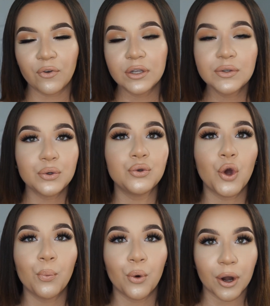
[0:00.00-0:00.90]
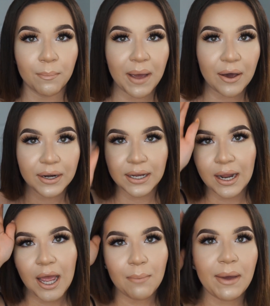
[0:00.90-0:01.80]
for those of you who know more about it,
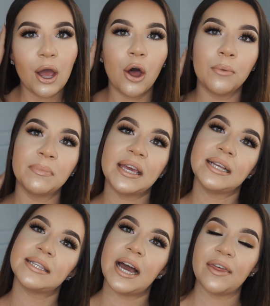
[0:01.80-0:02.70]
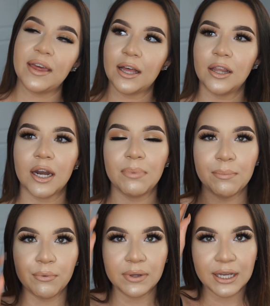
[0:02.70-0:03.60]
by all means, I think a lot of
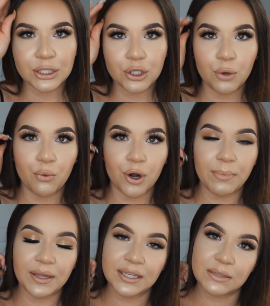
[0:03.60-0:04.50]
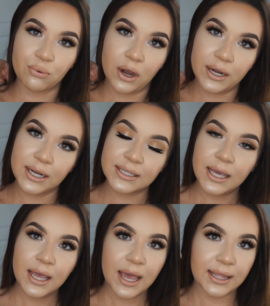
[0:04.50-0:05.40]
people would like to know more about this product.
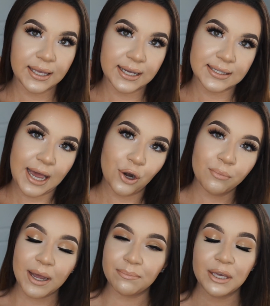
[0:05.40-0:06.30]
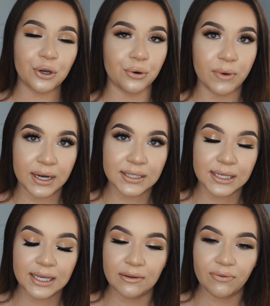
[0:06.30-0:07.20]
And like I said, I don't mind being
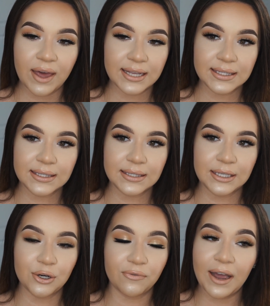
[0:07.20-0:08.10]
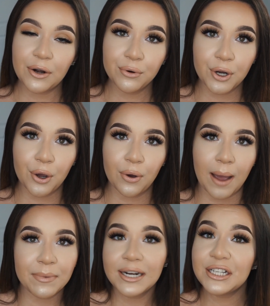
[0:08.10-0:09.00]
corrected. If that's, you know, if I don't know,
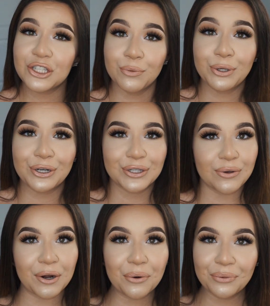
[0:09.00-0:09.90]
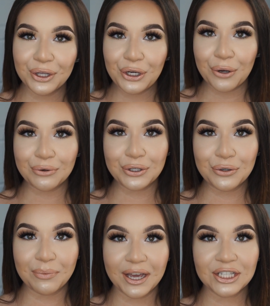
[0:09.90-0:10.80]
I'm not a distributor, so I don't really know
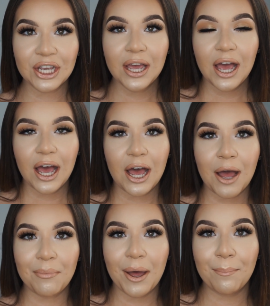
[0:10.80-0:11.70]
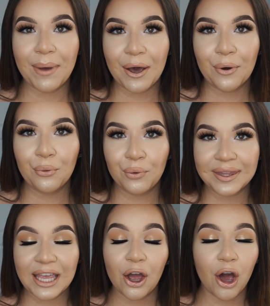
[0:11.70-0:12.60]
too much um, about what
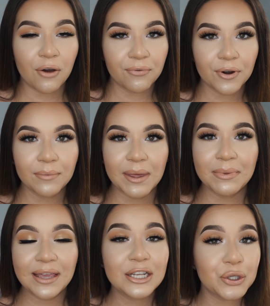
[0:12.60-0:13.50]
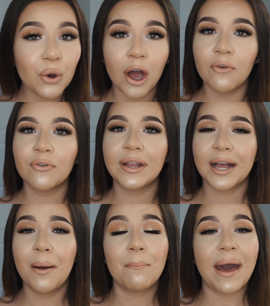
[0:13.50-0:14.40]
they offer. Maybe they do offer like
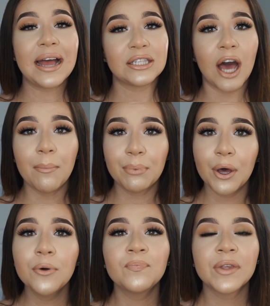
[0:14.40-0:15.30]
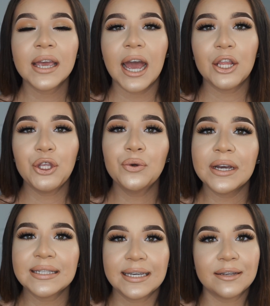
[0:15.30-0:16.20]
a matte top coat and you
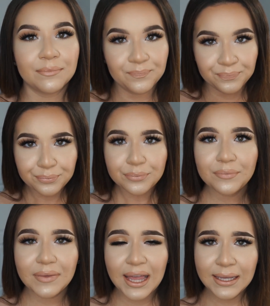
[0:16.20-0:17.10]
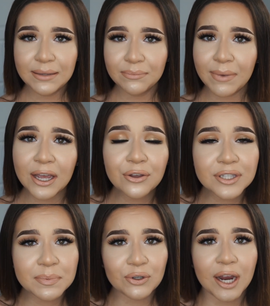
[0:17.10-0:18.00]
guys can let my other
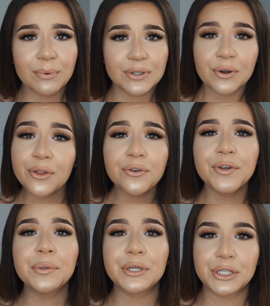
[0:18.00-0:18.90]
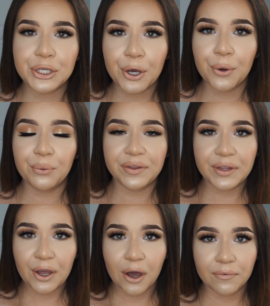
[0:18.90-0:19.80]
subscribers or other viewers know what
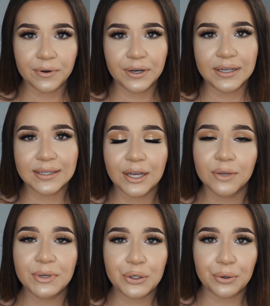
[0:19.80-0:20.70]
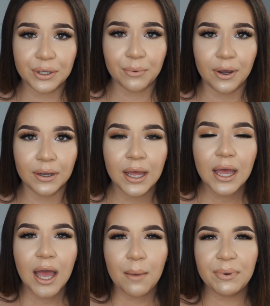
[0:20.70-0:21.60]
they offer because I could be totally wrong.
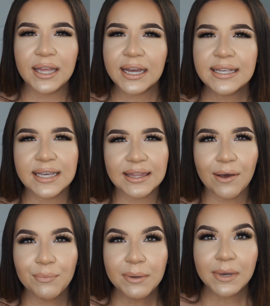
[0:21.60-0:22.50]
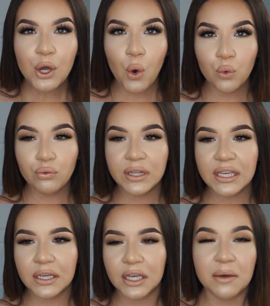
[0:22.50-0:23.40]
But like I said, that would be my
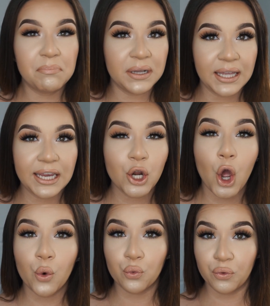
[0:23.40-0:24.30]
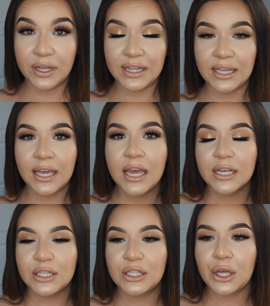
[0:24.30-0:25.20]
only complaint really.
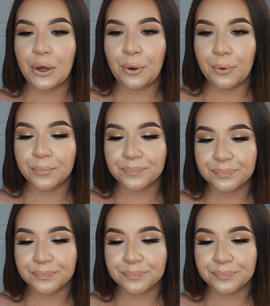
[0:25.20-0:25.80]
So